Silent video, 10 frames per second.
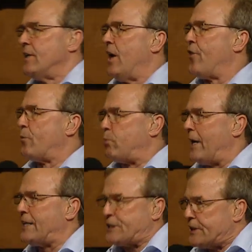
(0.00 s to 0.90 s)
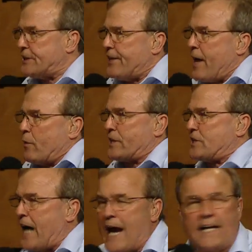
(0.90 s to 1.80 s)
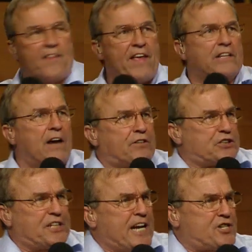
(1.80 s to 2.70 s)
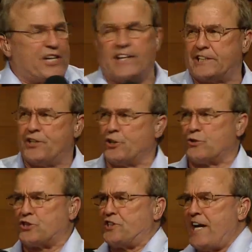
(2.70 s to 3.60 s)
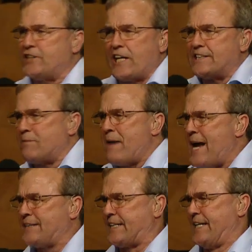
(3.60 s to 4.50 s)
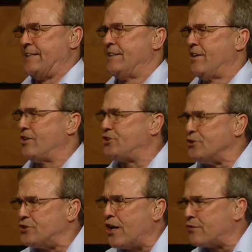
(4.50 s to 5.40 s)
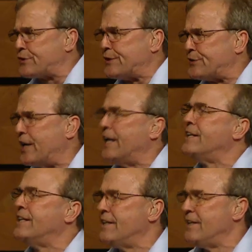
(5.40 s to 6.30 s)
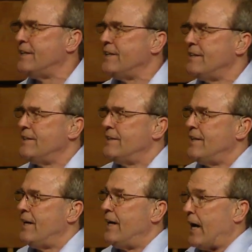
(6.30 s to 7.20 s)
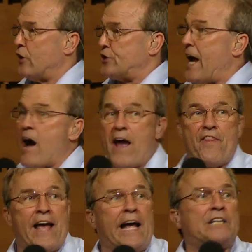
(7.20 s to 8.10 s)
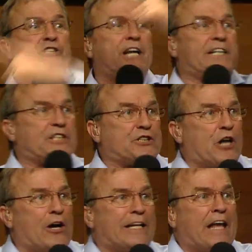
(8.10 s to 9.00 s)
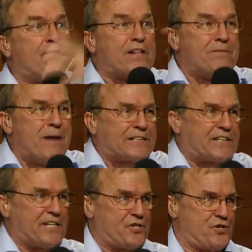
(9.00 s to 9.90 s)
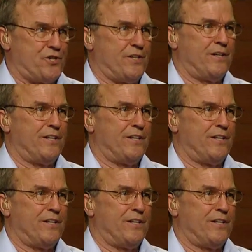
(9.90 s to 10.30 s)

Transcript: other places and they were excited and they loved his teaching. They said, Your teaching is amazing. Aren't you Joseph's son? He goes, Yeah. And then Jesus started giving the message.